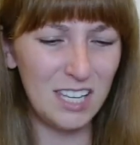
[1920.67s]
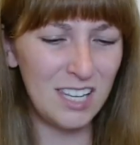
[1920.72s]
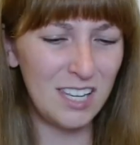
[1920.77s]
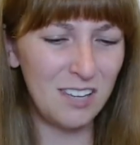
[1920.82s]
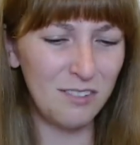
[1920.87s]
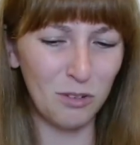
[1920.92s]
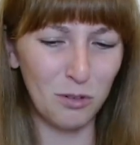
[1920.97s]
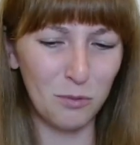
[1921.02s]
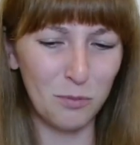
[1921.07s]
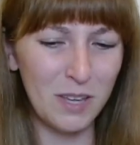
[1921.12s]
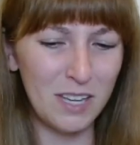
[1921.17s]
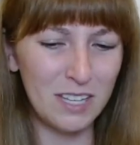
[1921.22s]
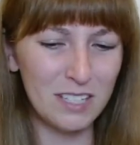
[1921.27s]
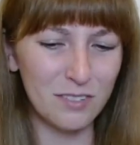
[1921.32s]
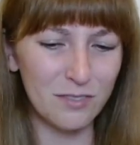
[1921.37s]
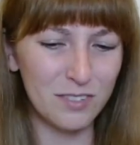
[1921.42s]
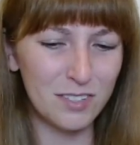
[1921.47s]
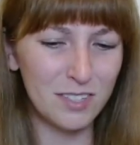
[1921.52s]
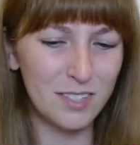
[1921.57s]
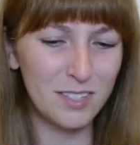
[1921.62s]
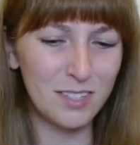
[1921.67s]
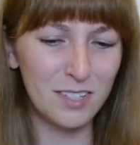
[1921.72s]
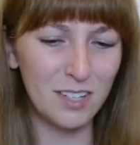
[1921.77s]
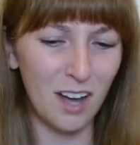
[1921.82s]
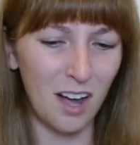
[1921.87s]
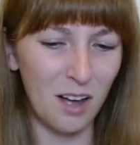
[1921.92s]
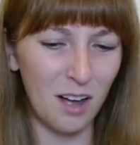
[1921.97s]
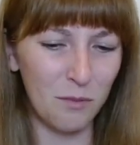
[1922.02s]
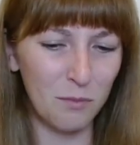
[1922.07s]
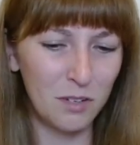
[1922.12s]
evil piece of
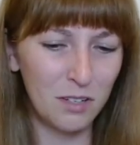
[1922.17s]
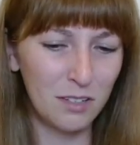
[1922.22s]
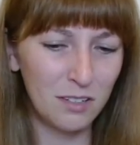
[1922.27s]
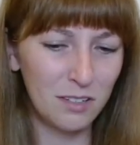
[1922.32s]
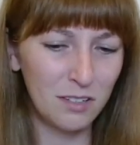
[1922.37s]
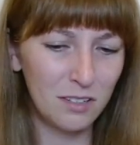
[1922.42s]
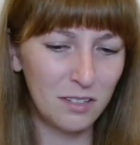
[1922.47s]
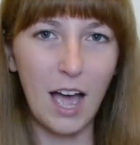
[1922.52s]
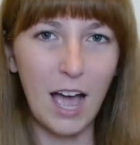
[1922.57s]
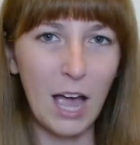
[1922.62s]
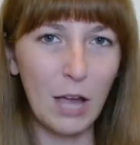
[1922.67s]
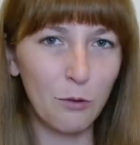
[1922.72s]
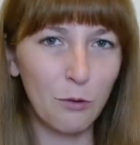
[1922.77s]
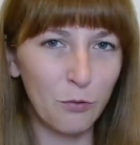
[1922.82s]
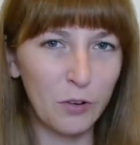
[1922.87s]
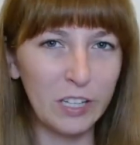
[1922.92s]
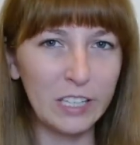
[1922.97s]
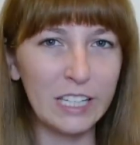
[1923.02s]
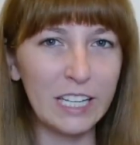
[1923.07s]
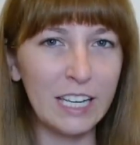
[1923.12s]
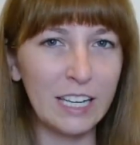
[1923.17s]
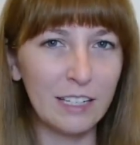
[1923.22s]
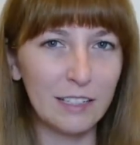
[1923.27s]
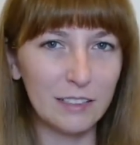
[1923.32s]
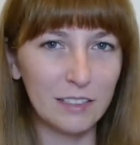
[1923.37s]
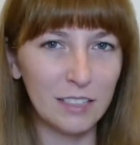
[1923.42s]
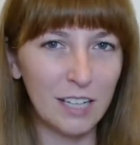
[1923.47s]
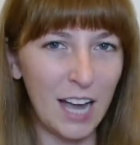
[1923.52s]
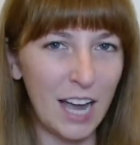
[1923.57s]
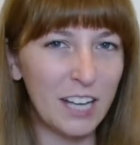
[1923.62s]
scum? I really
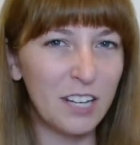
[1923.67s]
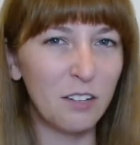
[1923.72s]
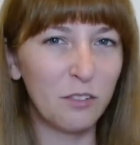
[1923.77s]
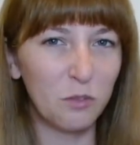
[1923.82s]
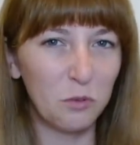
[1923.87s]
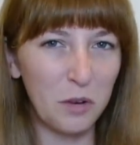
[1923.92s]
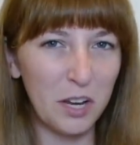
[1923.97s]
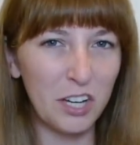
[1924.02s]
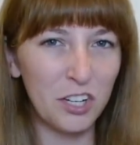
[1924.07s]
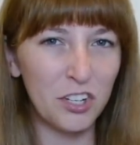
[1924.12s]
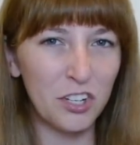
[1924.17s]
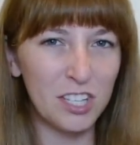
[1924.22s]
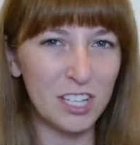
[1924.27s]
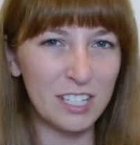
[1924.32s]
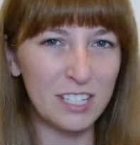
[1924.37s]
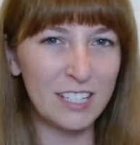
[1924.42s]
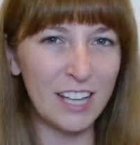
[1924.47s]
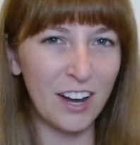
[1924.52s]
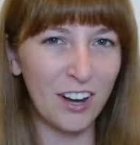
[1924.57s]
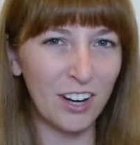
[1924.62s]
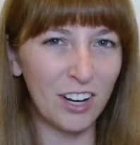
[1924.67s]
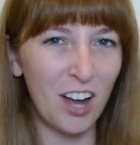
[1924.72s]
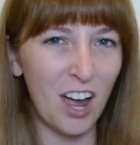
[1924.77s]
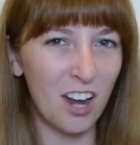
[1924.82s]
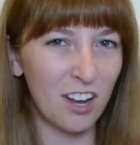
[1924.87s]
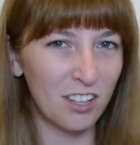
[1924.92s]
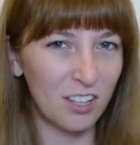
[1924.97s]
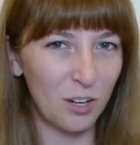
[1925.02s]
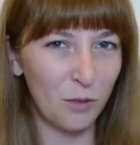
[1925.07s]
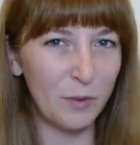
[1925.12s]
kind of wish that Sarah
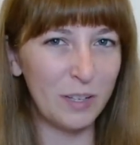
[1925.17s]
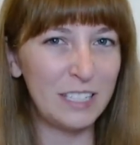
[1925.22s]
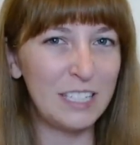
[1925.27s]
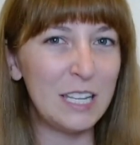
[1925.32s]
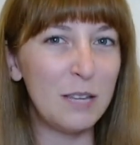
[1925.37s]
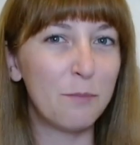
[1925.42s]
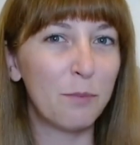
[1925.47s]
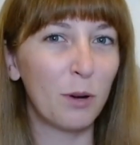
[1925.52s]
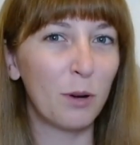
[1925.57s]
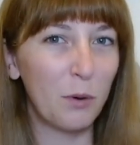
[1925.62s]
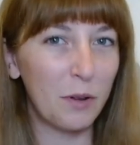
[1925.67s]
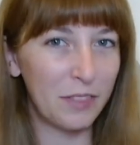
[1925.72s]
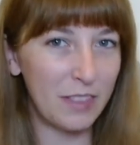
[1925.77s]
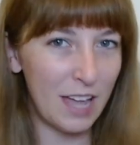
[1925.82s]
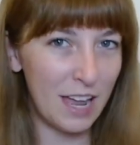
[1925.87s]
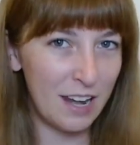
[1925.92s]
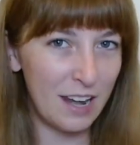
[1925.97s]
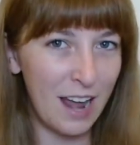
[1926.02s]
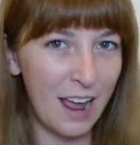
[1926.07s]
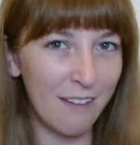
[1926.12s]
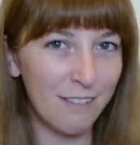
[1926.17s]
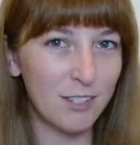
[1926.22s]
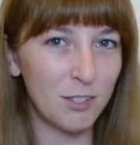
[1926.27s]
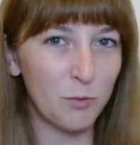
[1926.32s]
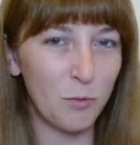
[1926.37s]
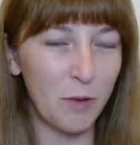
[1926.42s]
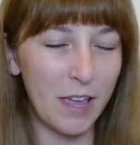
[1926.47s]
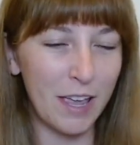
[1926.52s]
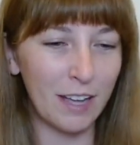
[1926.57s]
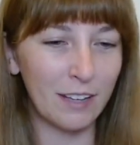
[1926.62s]
got a little bit deeper with that knife
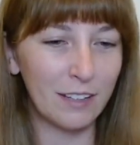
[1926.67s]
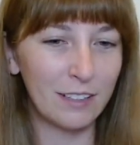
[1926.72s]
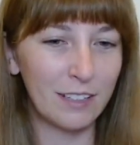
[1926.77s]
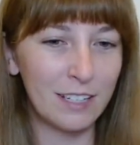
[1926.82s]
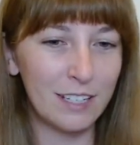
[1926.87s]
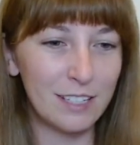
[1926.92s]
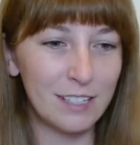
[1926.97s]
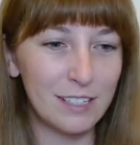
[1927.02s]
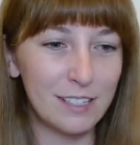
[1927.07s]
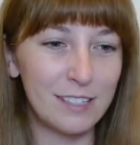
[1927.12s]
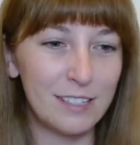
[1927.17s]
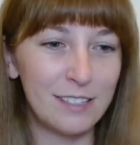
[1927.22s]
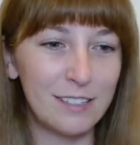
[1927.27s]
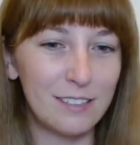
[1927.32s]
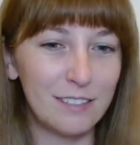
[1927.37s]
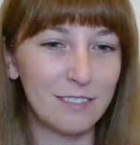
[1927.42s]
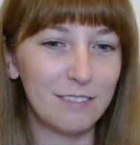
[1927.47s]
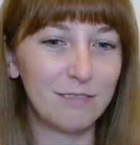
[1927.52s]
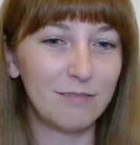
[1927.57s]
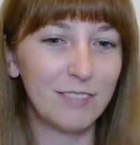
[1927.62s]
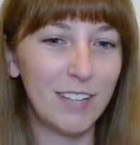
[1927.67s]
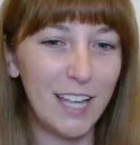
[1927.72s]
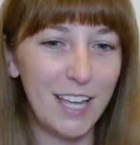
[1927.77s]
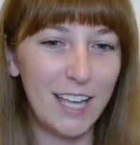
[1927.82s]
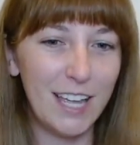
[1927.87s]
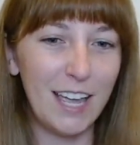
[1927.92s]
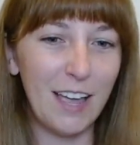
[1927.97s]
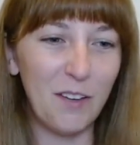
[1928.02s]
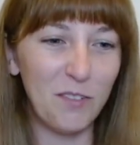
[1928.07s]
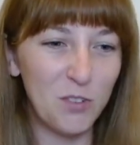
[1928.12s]
swing, because
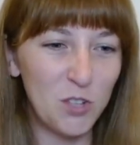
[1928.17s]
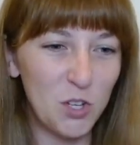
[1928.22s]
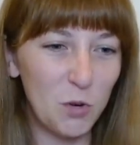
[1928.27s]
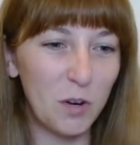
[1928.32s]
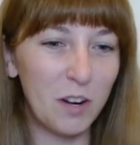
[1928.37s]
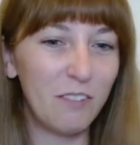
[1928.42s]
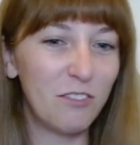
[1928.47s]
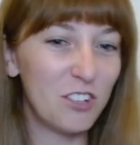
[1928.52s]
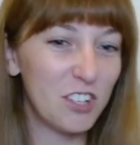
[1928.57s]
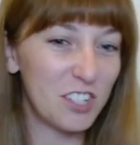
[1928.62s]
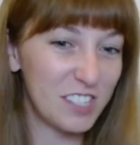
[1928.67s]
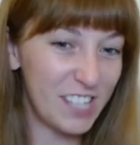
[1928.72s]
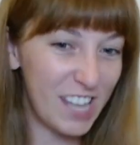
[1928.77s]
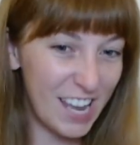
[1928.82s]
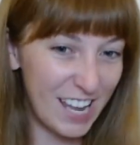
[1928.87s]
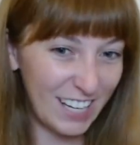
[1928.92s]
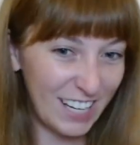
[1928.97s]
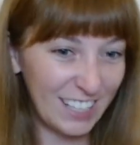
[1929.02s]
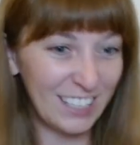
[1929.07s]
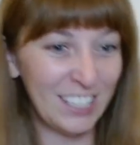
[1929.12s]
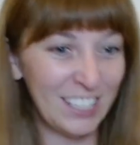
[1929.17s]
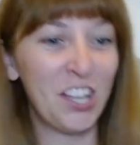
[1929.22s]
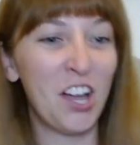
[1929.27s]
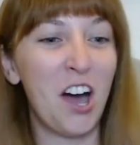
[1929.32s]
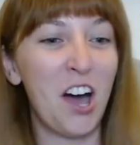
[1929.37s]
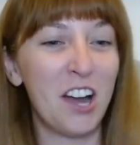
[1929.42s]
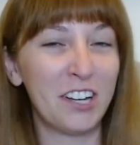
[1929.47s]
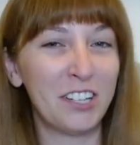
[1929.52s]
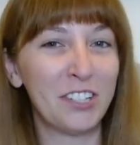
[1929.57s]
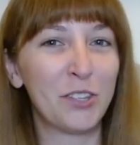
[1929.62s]
if she would have just, like,
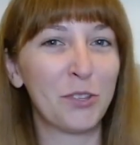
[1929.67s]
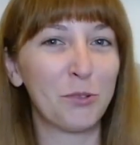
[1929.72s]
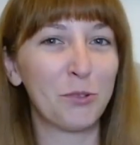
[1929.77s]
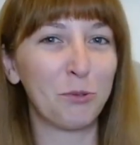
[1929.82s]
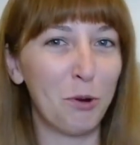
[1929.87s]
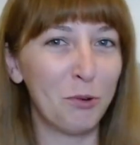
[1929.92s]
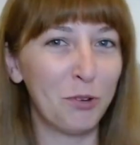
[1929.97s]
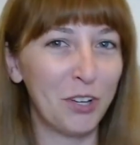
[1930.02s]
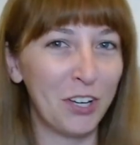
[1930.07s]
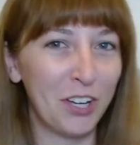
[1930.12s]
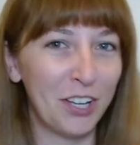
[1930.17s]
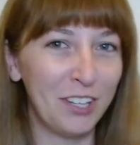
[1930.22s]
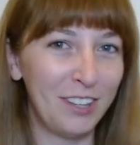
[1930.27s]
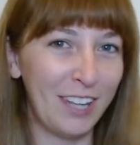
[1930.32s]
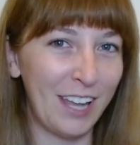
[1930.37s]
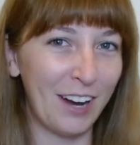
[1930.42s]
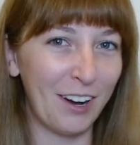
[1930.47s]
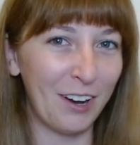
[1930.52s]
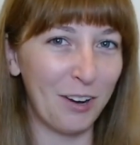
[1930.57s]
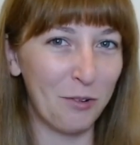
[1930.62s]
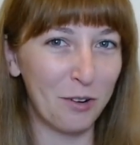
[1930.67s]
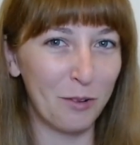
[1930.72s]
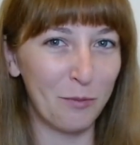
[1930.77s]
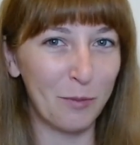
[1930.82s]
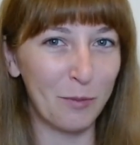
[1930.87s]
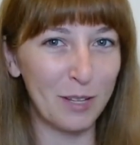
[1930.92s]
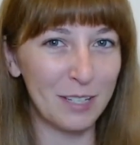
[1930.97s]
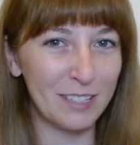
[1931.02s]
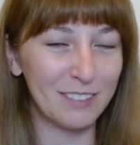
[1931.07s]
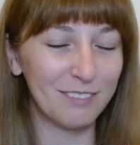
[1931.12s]
got his throat good there, it would have
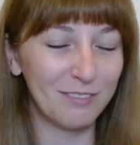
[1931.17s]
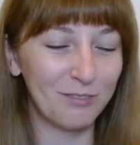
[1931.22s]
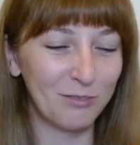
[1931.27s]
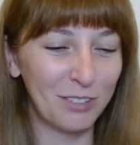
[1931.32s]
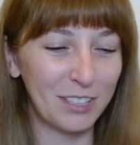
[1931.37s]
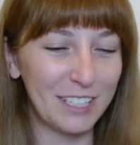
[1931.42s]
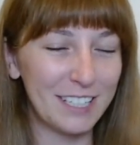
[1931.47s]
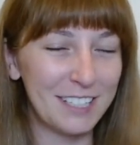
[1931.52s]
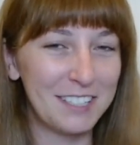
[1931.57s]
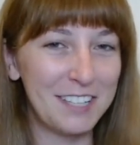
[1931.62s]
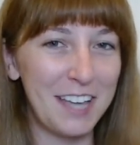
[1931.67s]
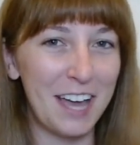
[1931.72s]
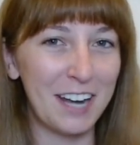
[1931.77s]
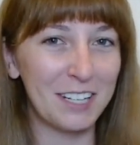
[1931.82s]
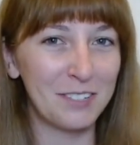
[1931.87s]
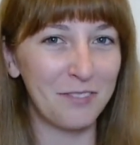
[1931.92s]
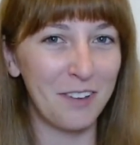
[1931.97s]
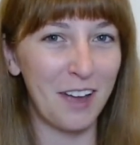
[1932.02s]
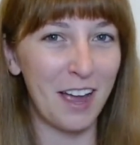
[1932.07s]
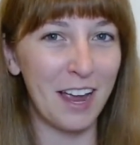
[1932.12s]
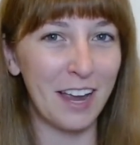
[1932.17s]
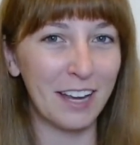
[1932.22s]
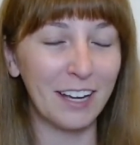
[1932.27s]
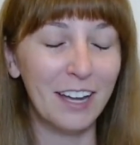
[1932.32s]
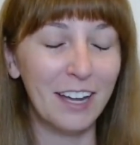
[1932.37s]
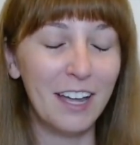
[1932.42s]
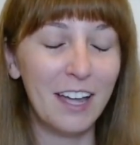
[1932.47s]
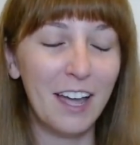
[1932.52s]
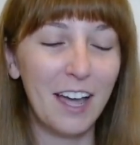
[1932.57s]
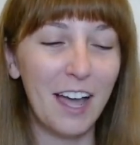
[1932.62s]
been really
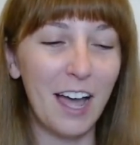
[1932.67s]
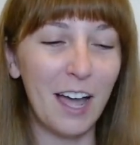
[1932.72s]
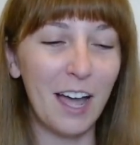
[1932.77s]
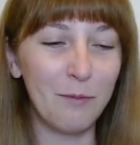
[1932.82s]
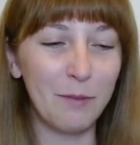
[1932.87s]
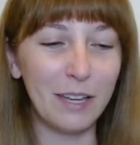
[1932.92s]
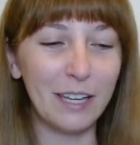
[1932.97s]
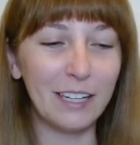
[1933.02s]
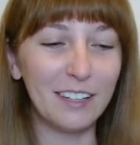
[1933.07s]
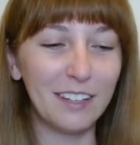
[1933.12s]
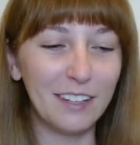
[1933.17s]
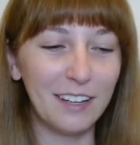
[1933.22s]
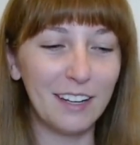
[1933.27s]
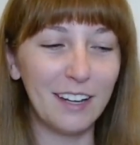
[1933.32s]
satisfying. I mean,